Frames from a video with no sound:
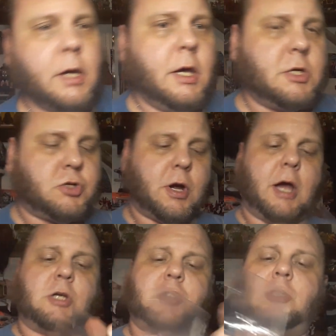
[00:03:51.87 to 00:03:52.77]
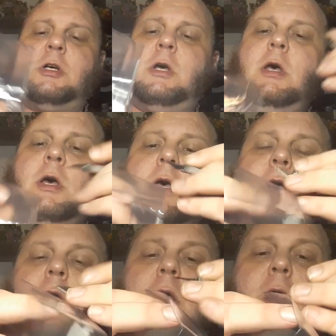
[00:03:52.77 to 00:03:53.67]
is trash.
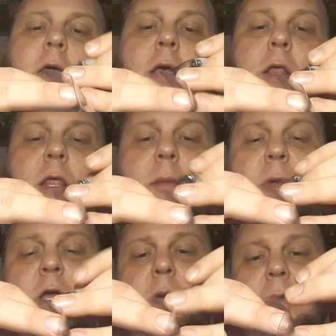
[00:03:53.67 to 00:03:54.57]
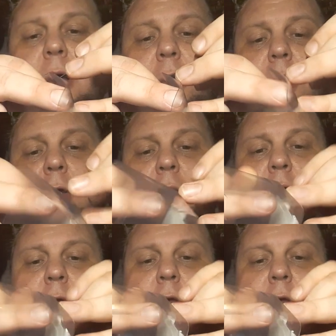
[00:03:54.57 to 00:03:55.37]
Then I'm going to come down here